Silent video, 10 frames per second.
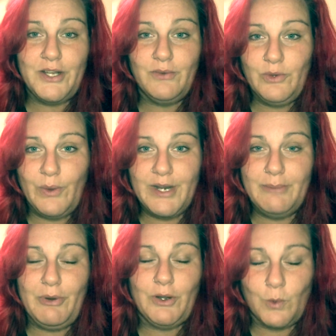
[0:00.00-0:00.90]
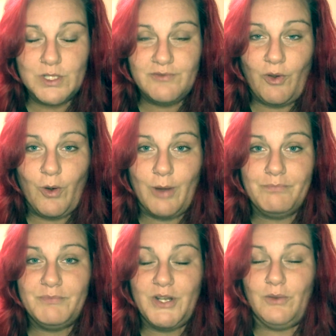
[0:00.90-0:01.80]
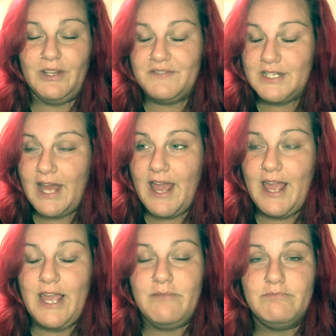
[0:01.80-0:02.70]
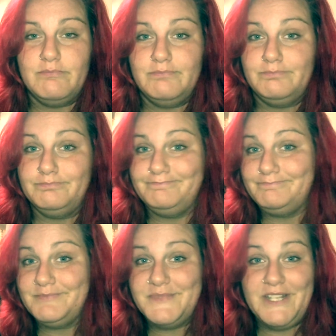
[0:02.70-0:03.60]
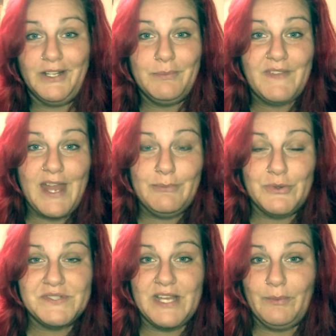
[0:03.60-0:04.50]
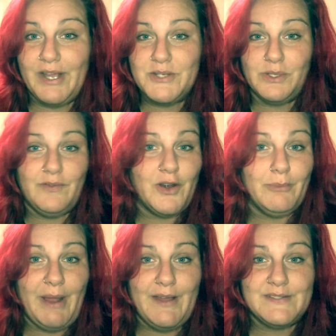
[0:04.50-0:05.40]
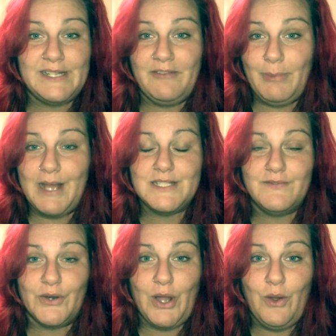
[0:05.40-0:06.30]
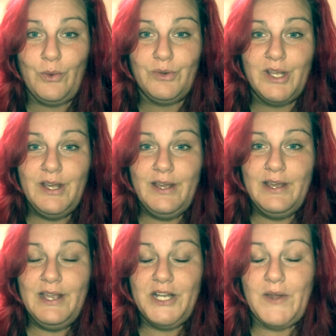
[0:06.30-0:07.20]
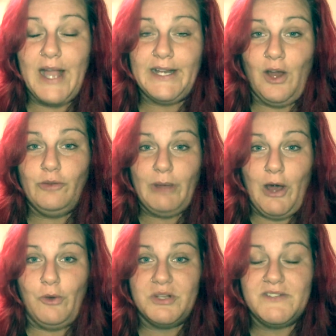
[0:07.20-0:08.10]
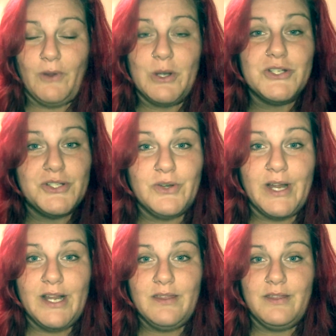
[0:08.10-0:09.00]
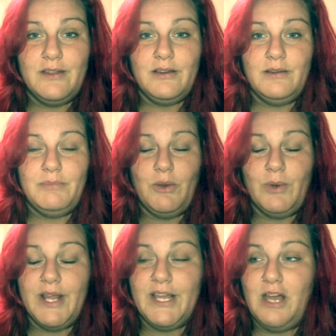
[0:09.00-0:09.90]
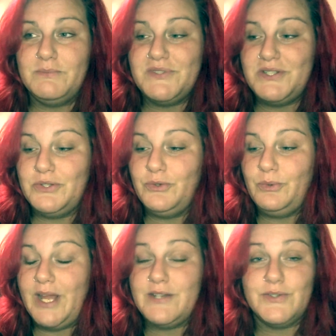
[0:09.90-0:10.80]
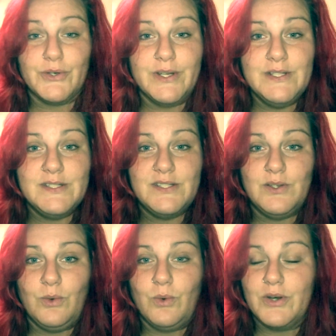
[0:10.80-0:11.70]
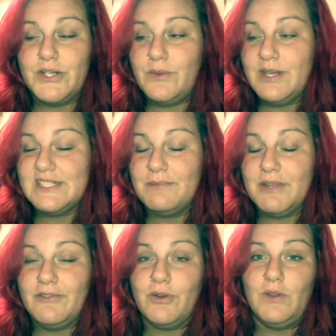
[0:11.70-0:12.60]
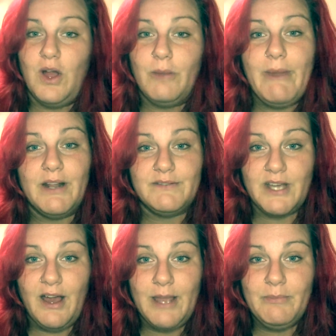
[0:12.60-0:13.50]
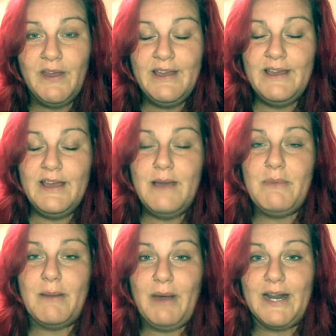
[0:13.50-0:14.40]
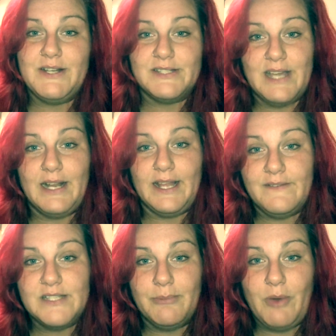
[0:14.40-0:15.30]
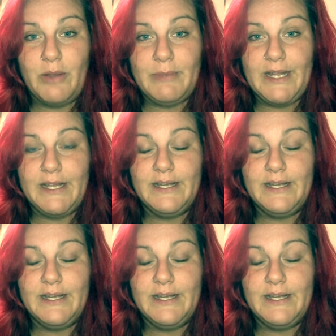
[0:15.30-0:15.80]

Growing up on a horse farm, lifting hay, dealing with animals that weigh 1,200 pounds and have minds of their own. I can hold my own as far as strength. But when it comes to endurance or doing something for a long amount of time, my body just kind of gives up on me.